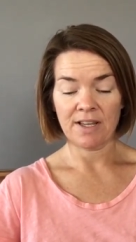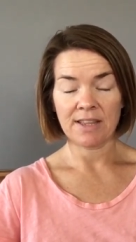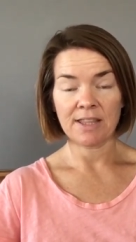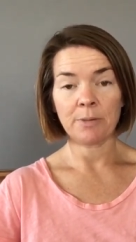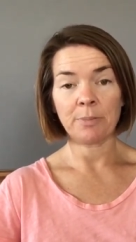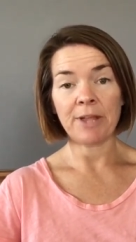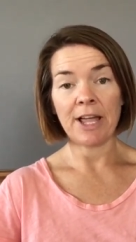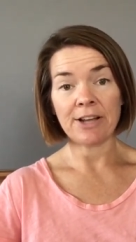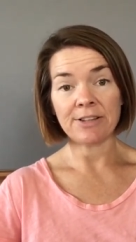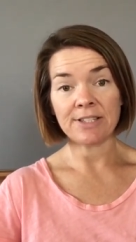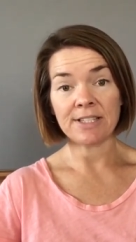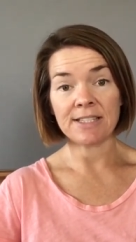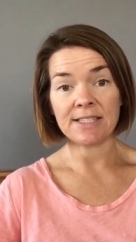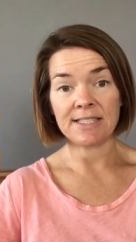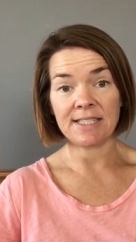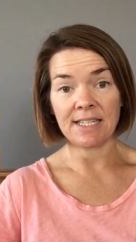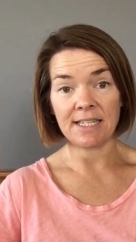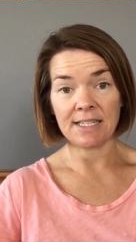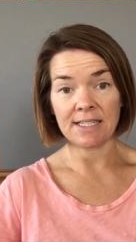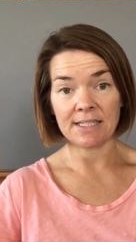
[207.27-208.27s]
The blouse is
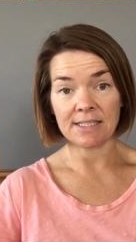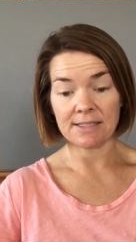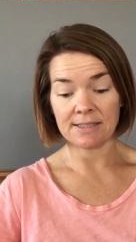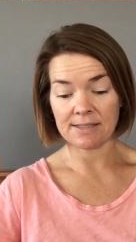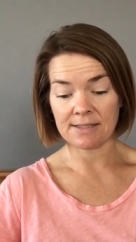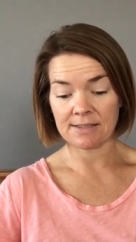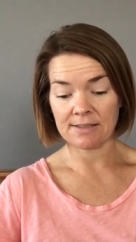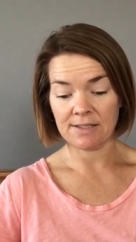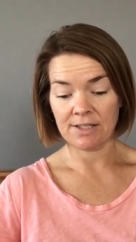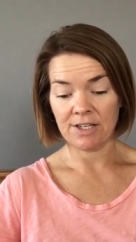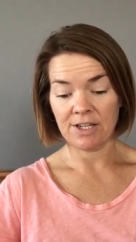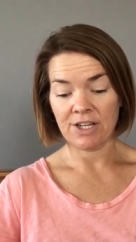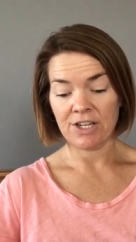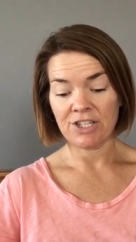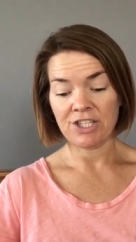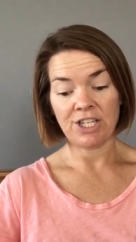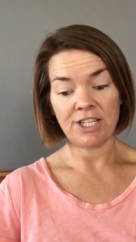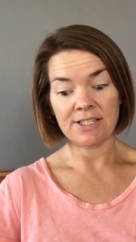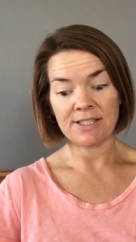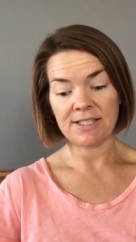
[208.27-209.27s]
Dina's.
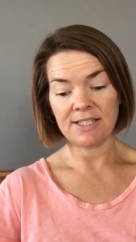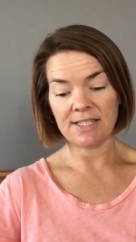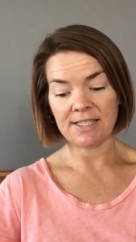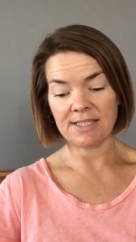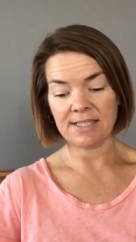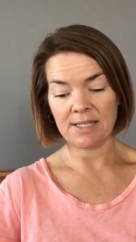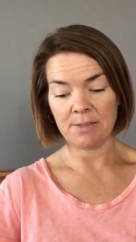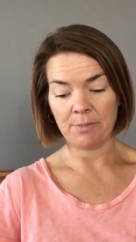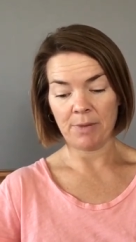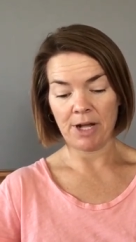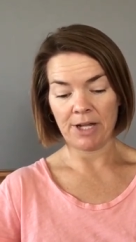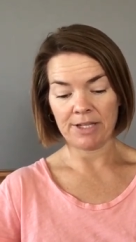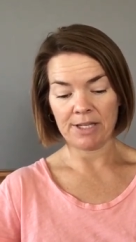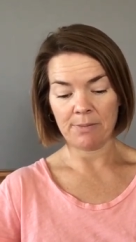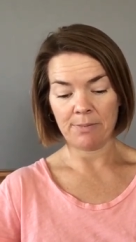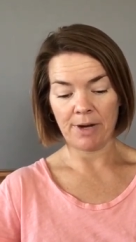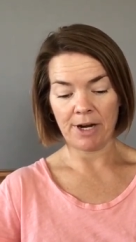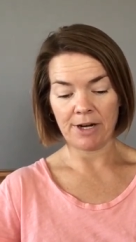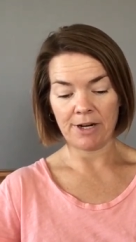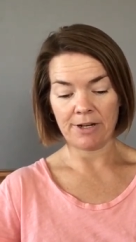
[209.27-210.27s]
She insisted Molly
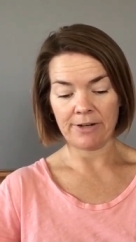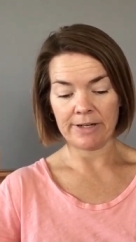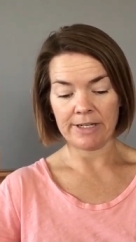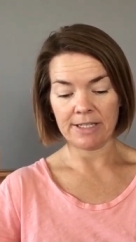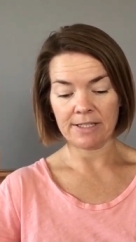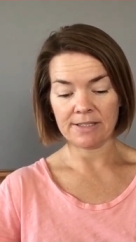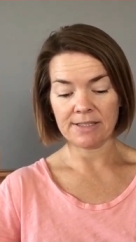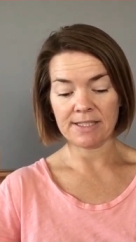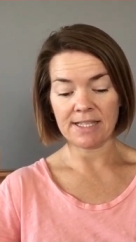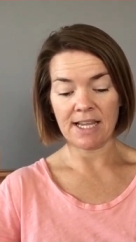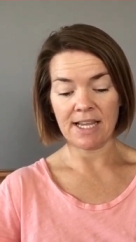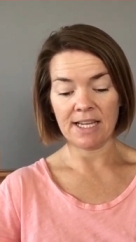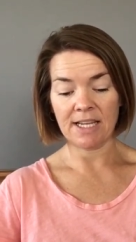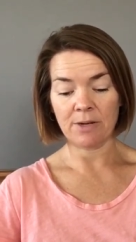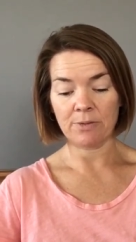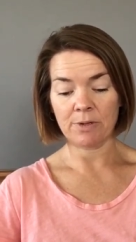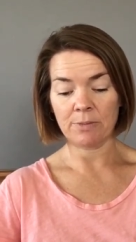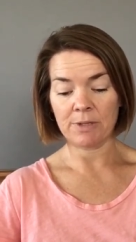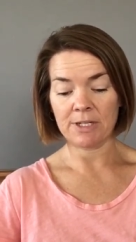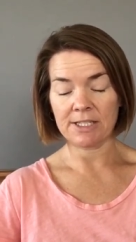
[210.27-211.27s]
borrow it, saying
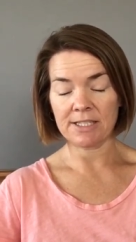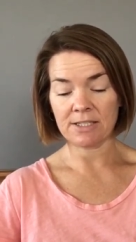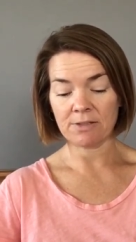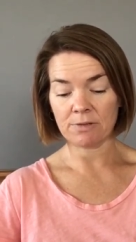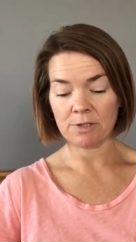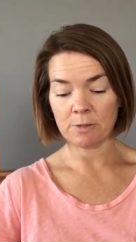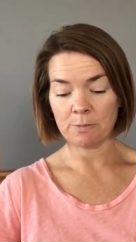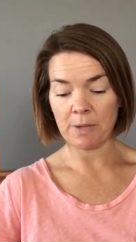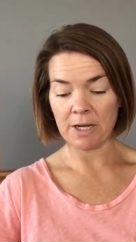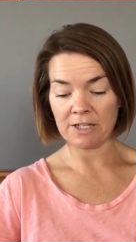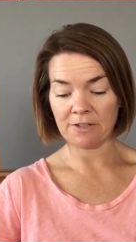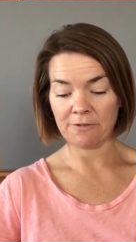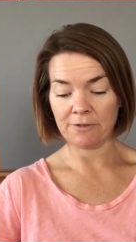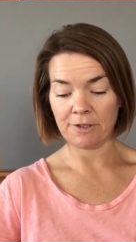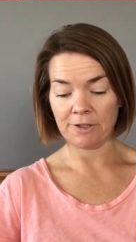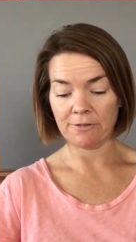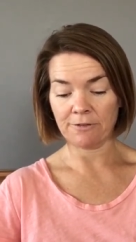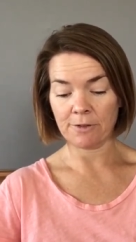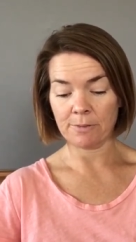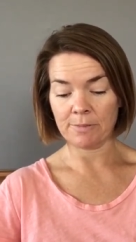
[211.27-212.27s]
it would be
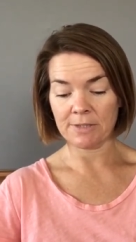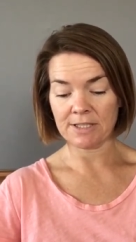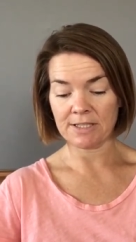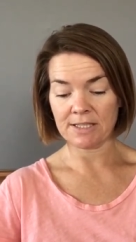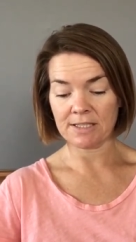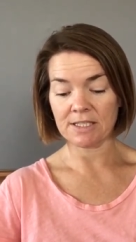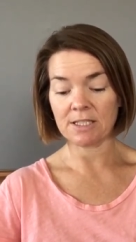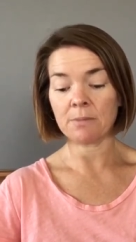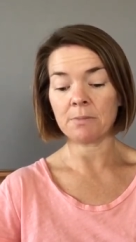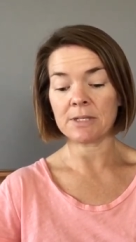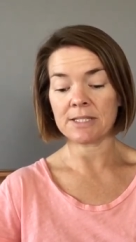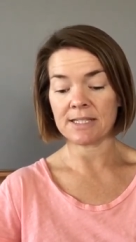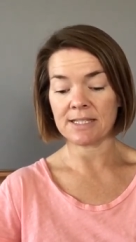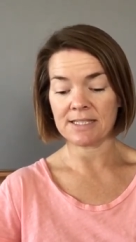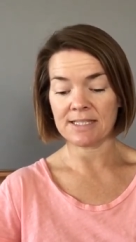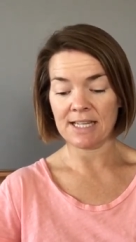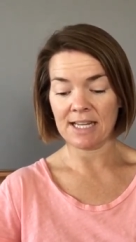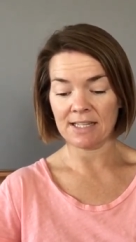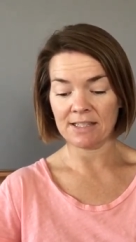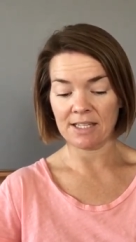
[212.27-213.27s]
disrespectful for Miss, to Mrs.
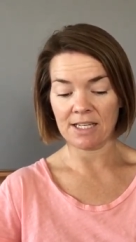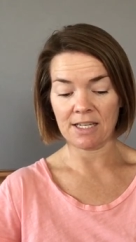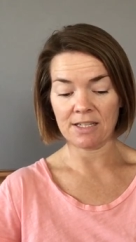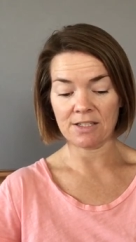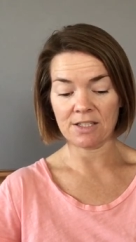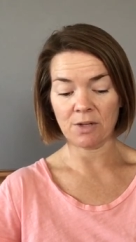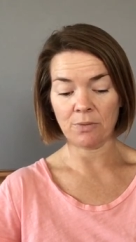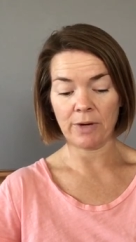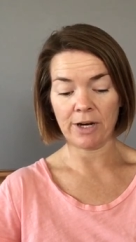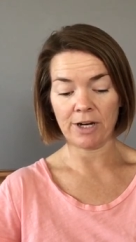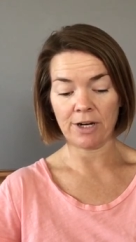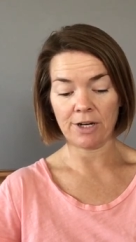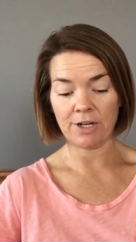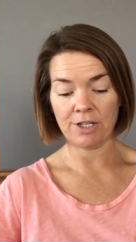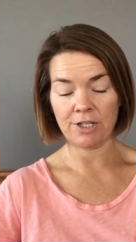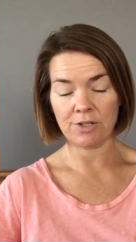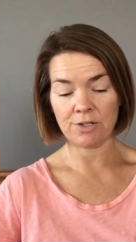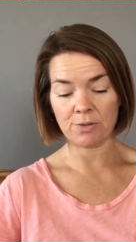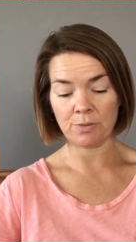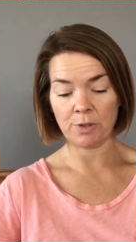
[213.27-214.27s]
Daly to wear her
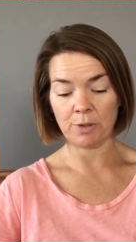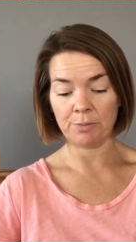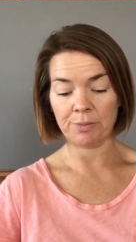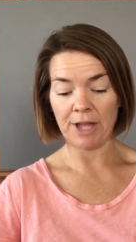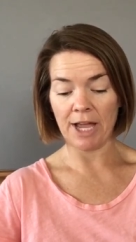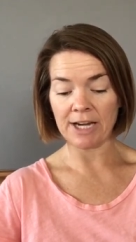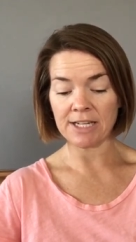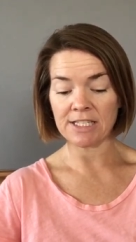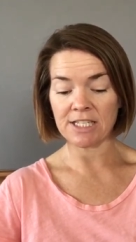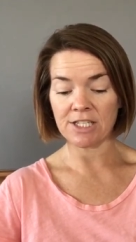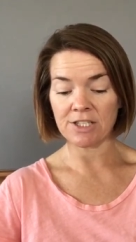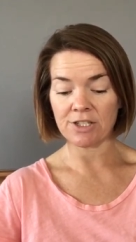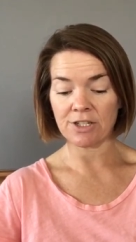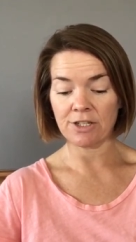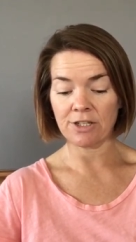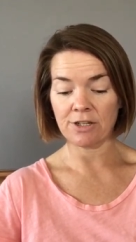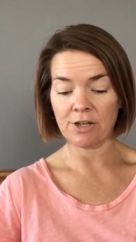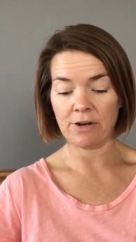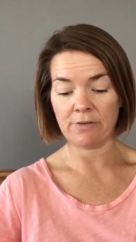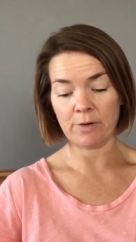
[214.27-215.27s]
usual black t
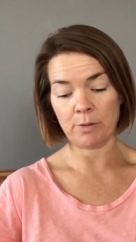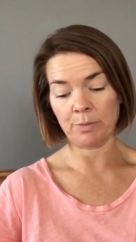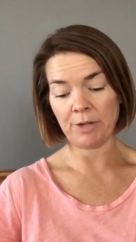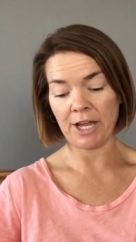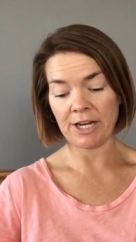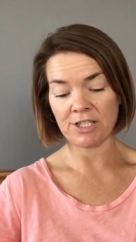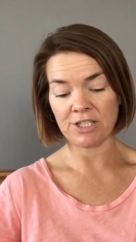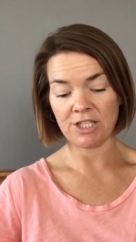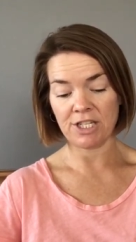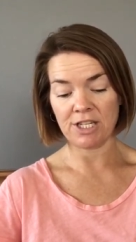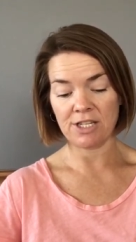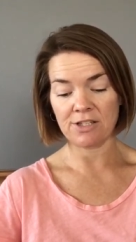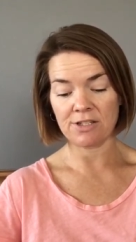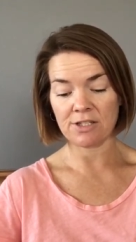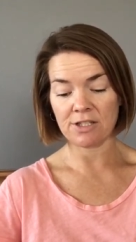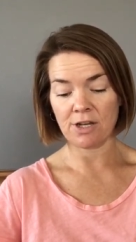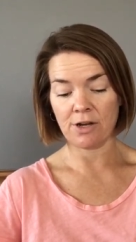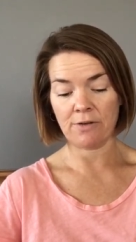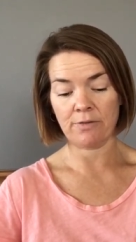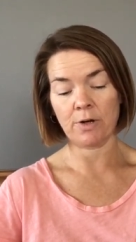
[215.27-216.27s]
shirt over black
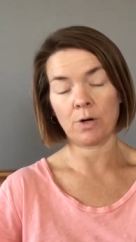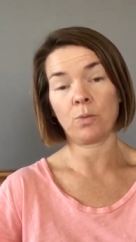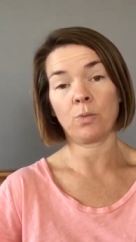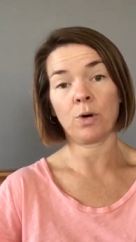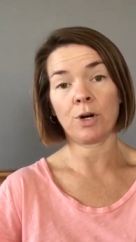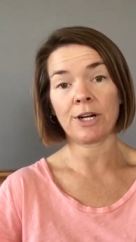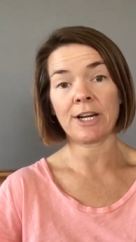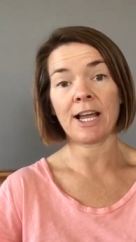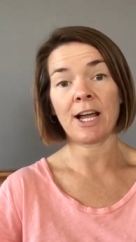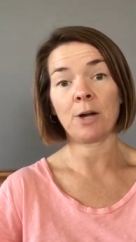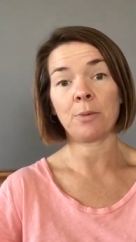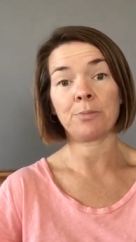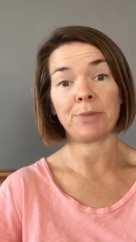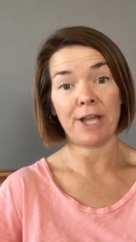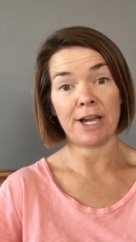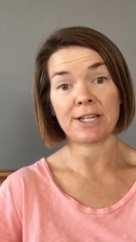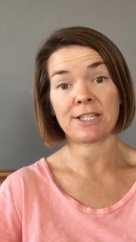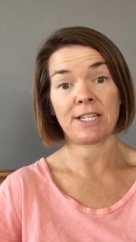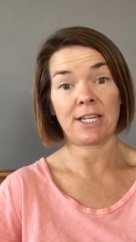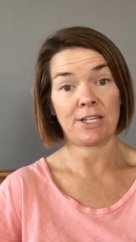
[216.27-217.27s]
jeans over worn out
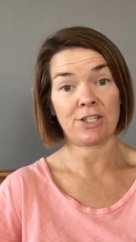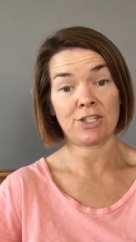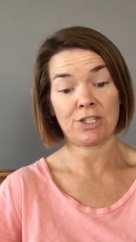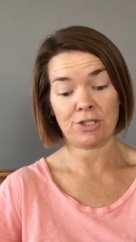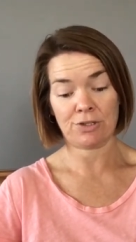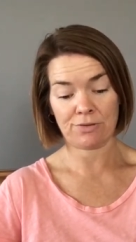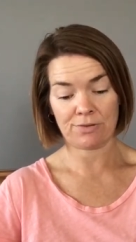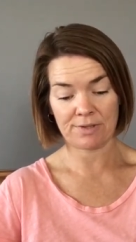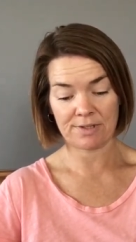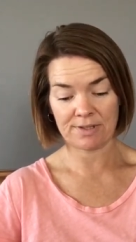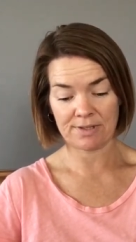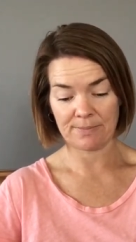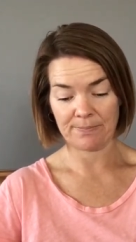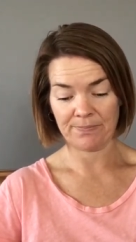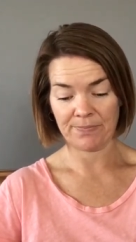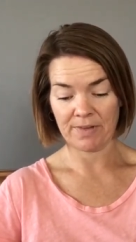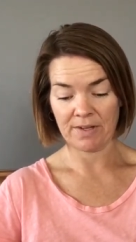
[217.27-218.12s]
black tennis shoes.